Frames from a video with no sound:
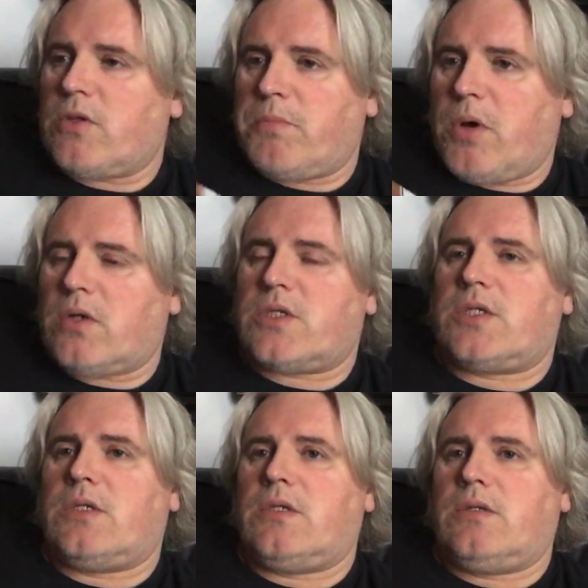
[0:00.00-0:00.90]
box,
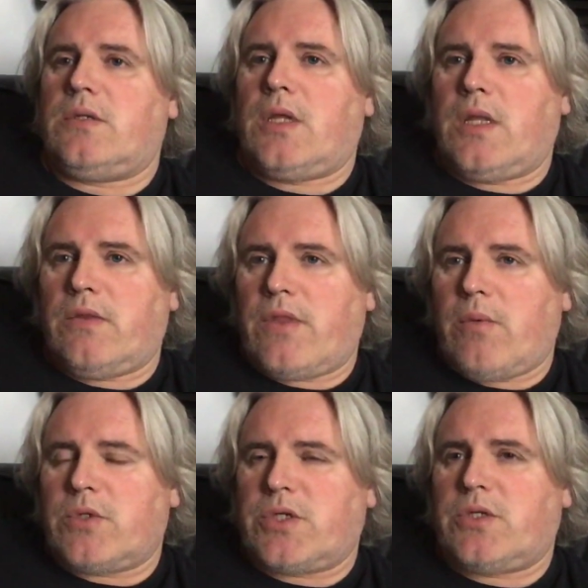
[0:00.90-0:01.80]
and there
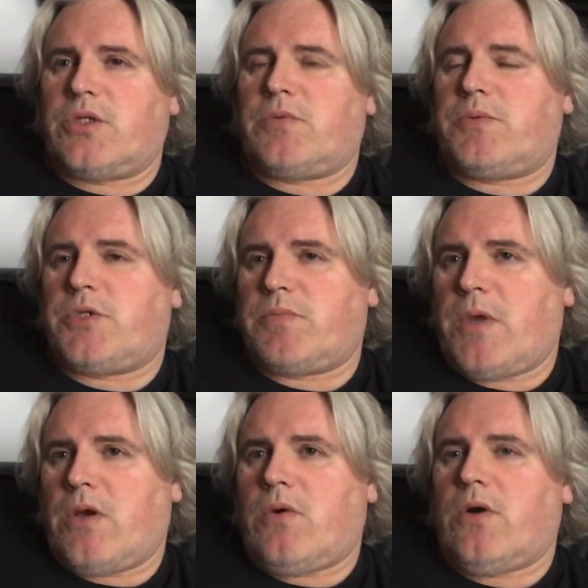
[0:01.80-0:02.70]
was a
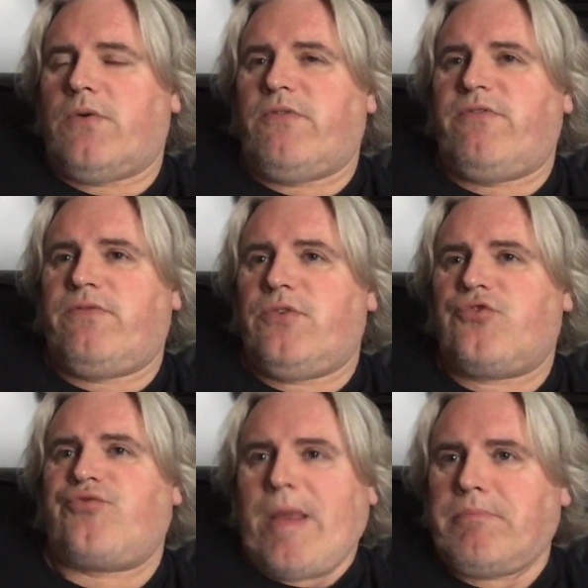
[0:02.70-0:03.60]
smell of
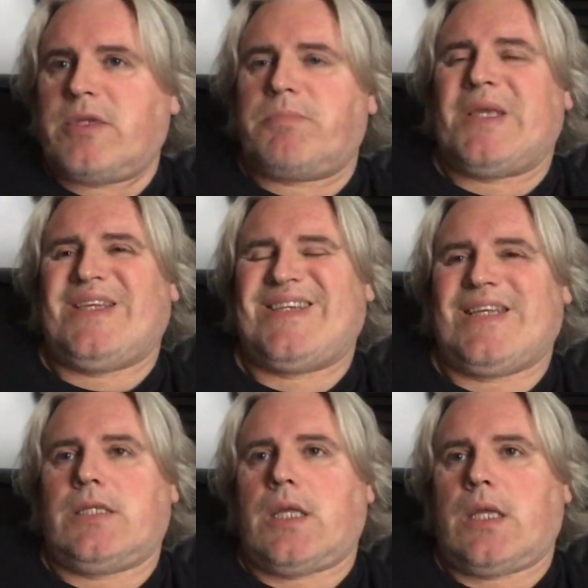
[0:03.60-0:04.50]
tramp's piss
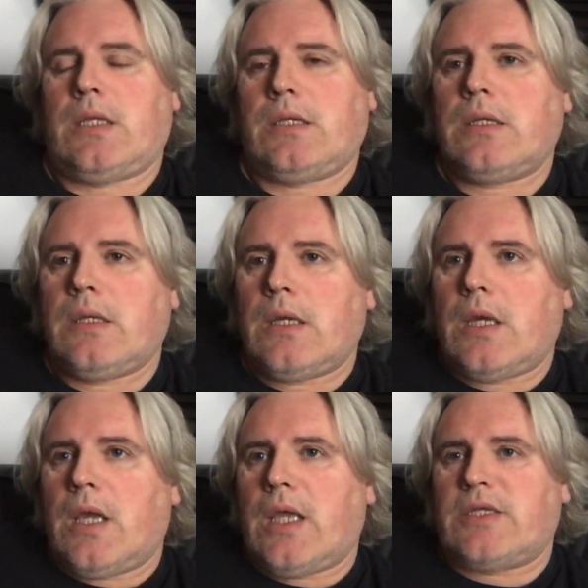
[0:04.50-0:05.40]
in there.
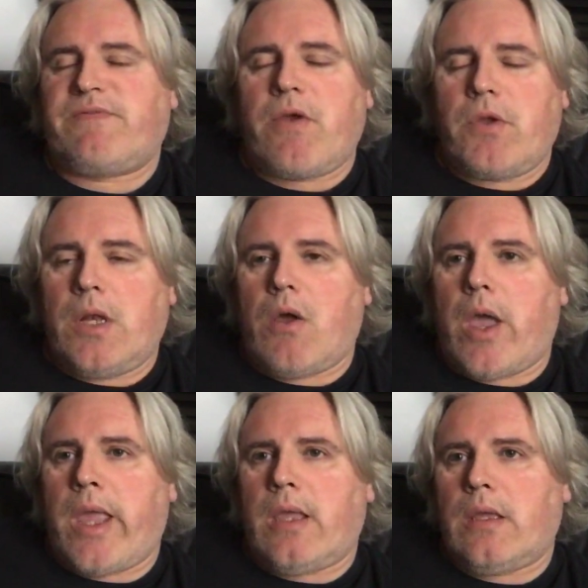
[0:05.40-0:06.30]
It's very
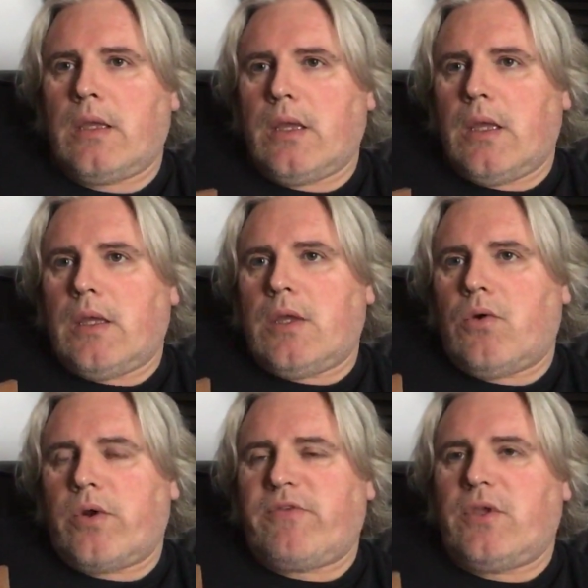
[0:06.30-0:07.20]
light.
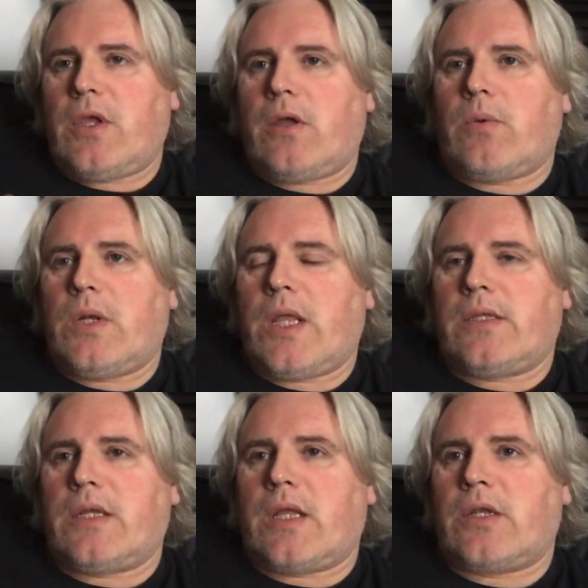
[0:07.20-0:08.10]
Or if you go to a
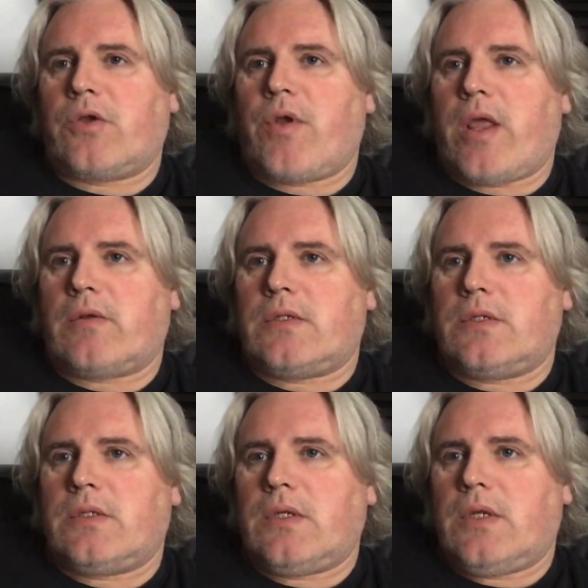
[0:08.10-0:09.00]
London Underground
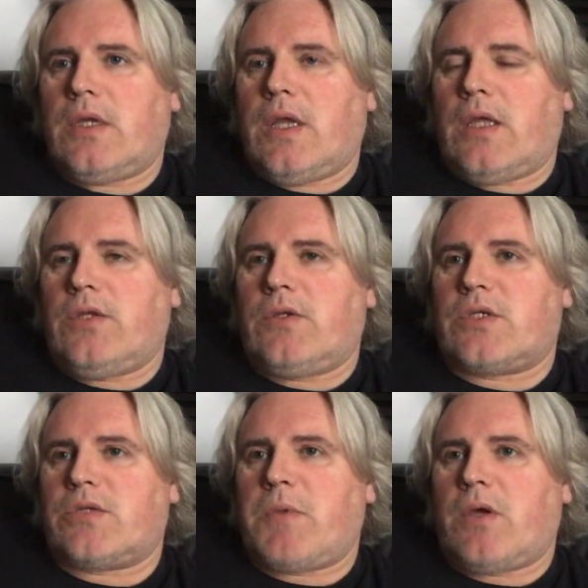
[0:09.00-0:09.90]
and you can
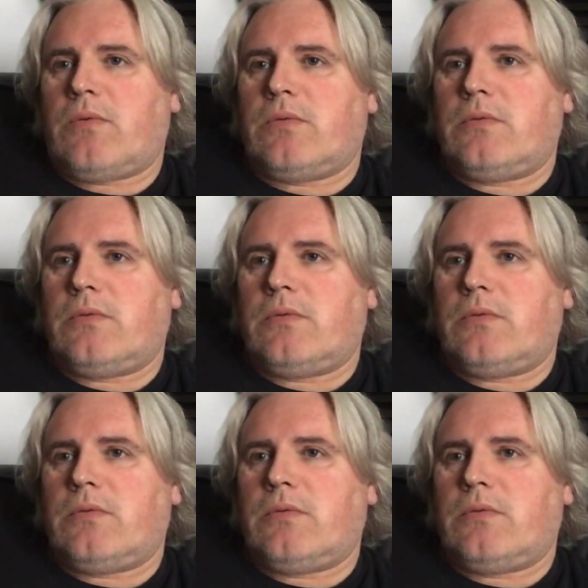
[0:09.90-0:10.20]
smell,